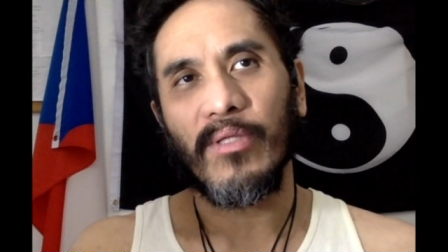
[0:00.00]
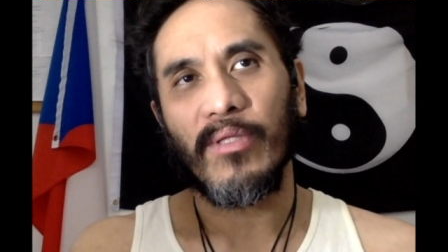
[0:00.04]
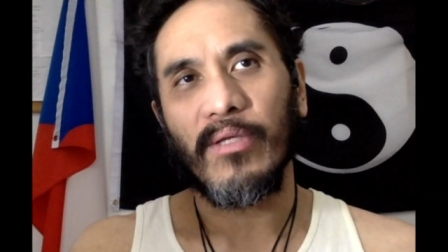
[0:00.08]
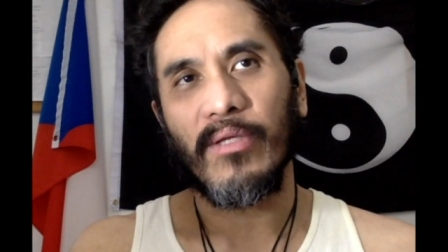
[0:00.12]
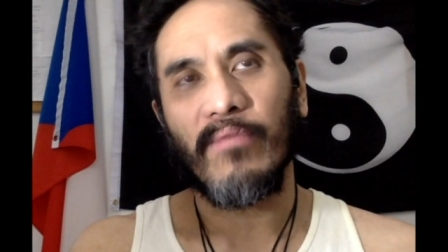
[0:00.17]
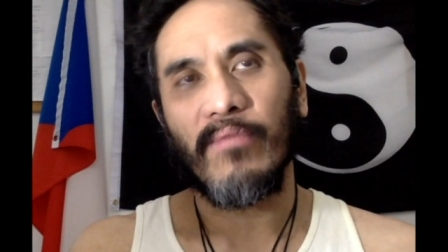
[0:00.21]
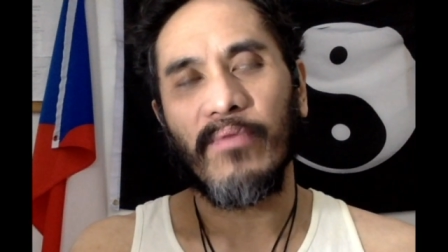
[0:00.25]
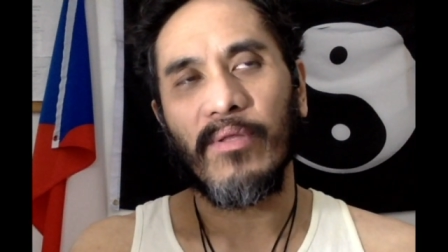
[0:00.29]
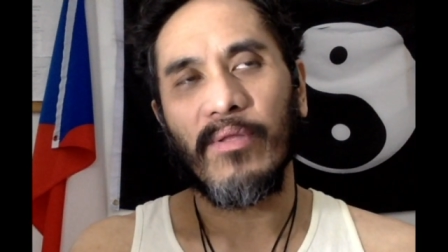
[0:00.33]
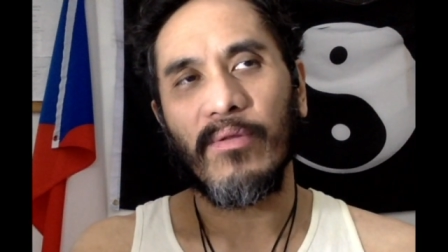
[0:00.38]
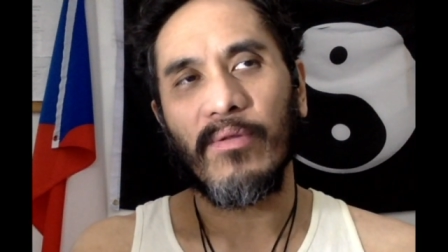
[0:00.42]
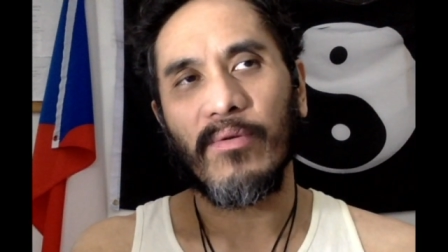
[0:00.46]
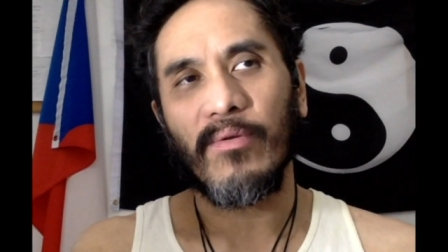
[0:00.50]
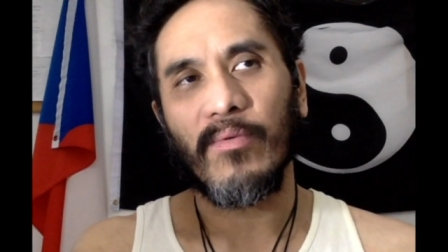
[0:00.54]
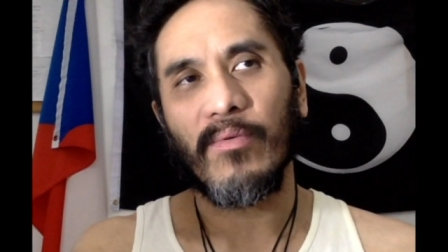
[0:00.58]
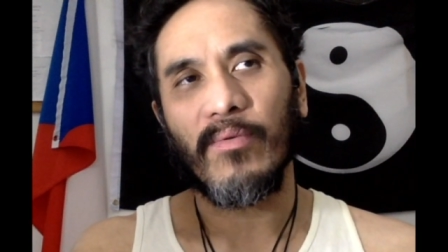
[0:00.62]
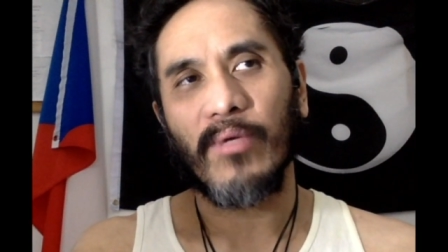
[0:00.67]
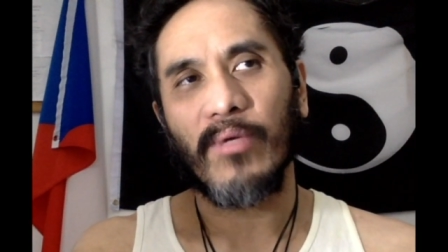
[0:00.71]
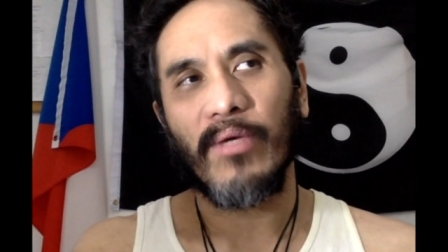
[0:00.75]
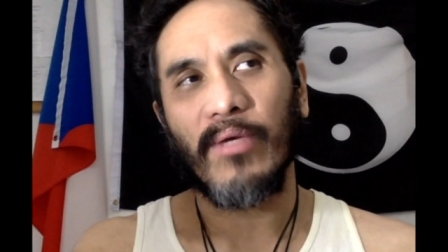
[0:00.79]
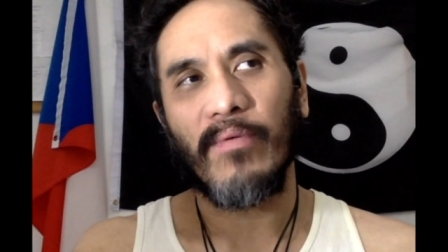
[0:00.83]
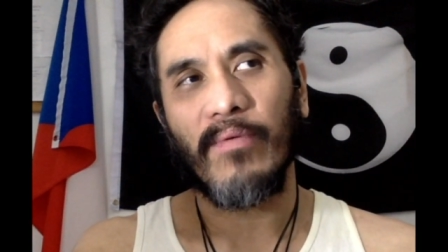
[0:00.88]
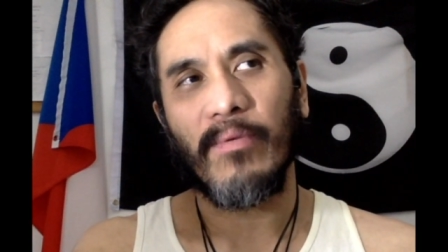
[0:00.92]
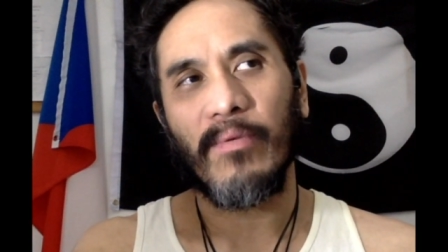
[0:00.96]
if we look
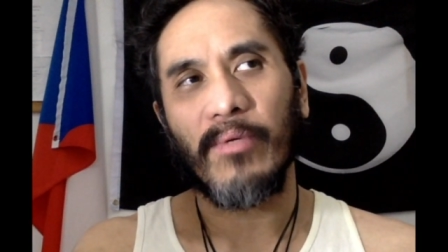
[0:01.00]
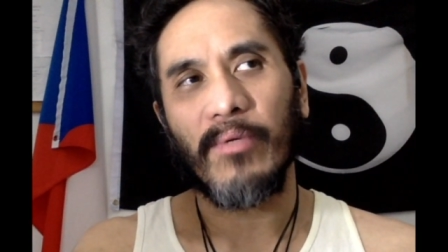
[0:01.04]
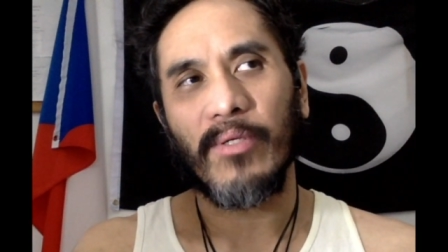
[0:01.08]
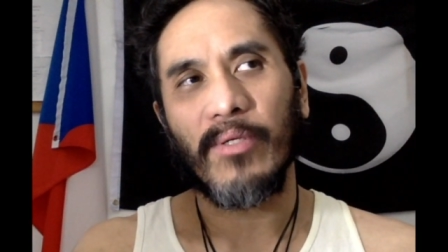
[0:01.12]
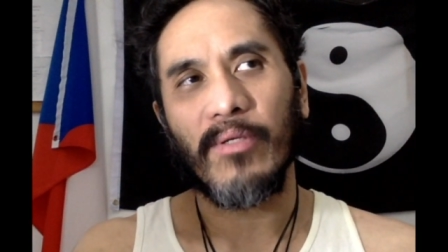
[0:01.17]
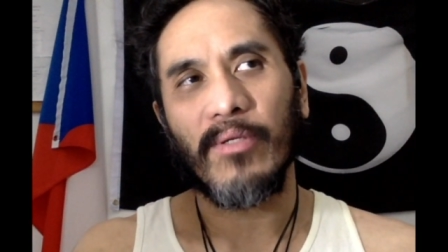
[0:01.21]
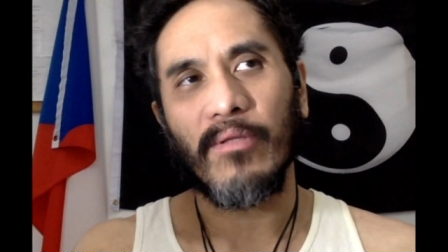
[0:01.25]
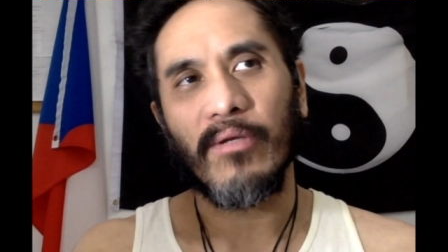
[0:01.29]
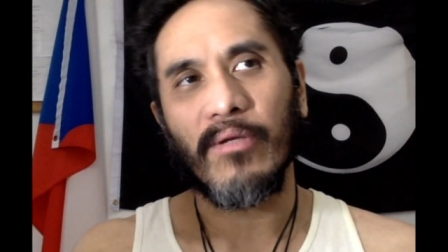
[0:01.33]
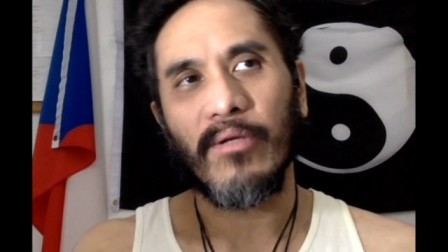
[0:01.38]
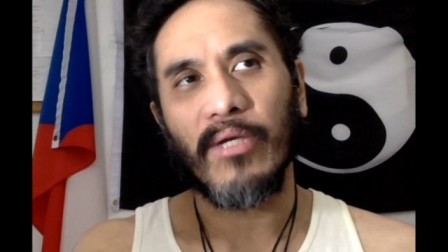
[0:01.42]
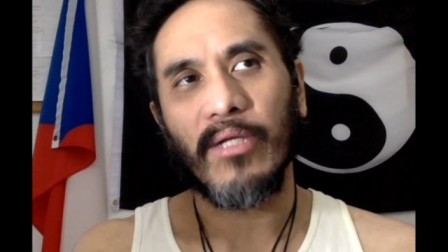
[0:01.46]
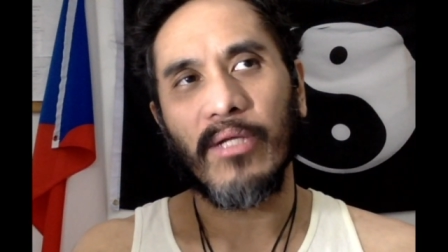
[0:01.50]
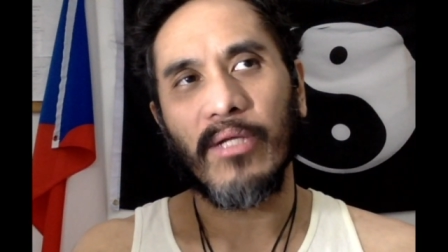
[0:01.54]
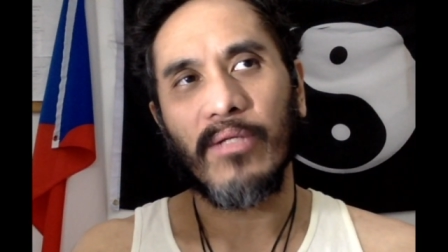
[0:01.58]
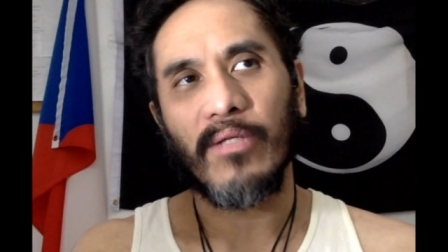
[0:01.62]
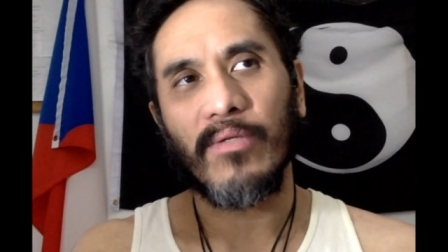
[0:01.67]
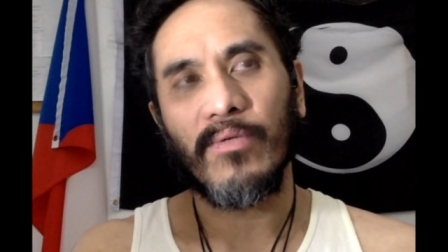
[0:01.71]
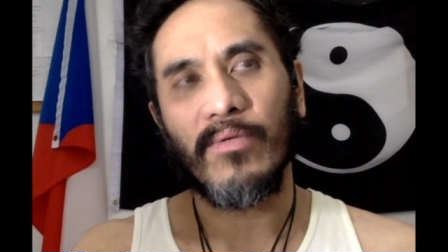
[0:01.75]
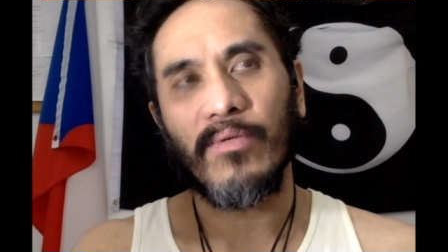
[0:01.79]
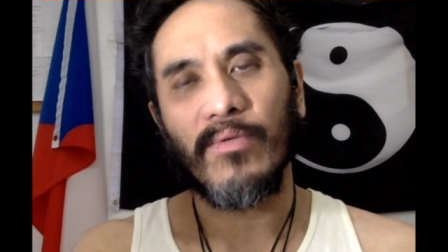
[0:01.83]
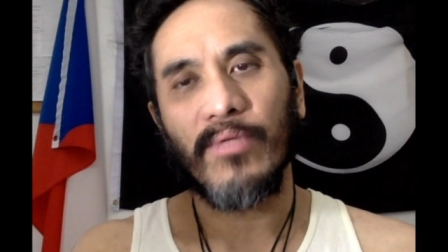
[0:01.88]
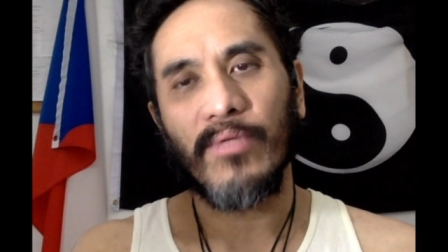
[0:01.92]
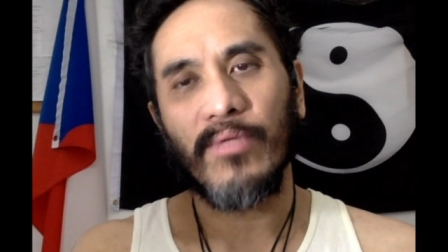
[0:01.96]
if we were to look
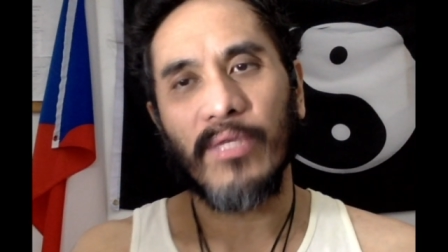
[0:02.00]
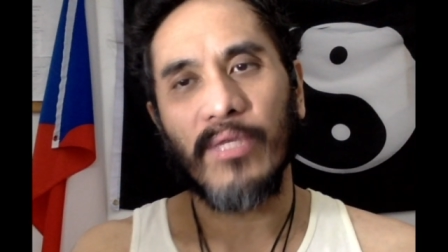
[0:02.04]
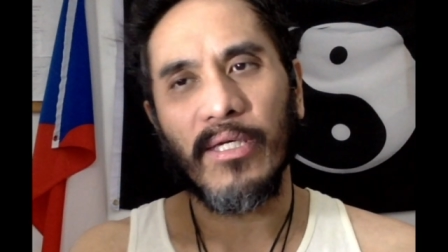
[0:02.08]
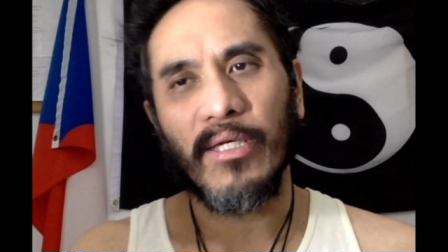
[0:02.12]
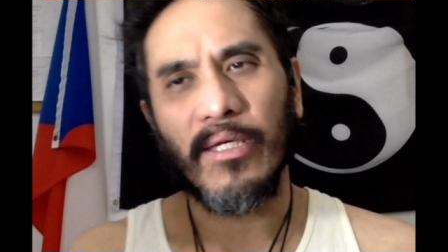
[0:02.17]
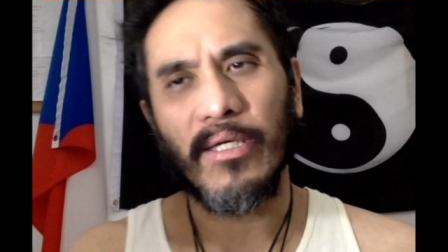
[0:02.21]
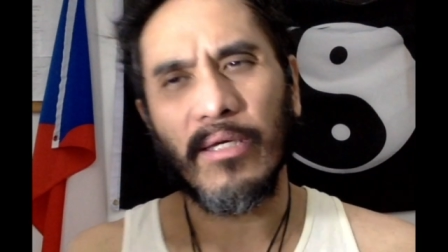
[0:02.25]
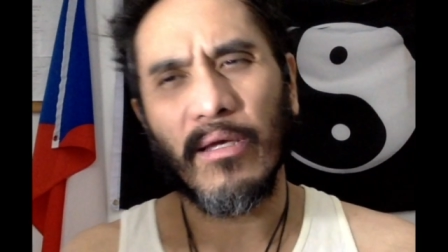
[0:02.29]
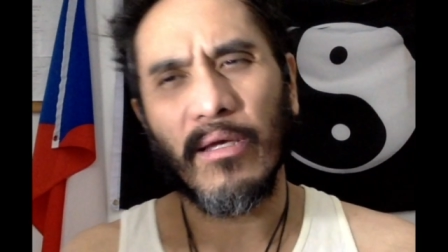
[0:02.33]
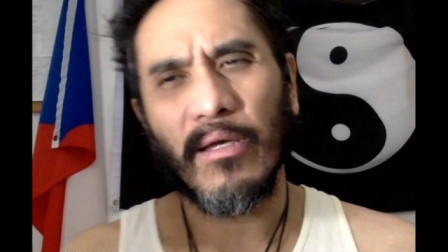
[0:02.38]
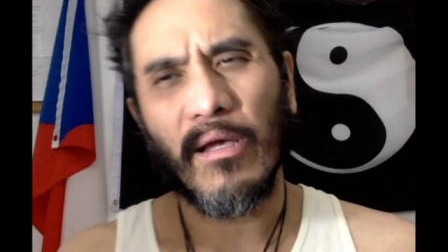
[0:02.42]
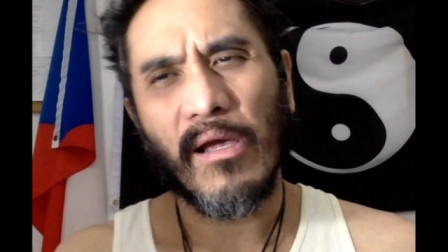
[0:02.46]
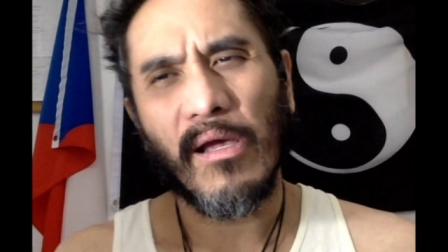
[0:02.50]
into the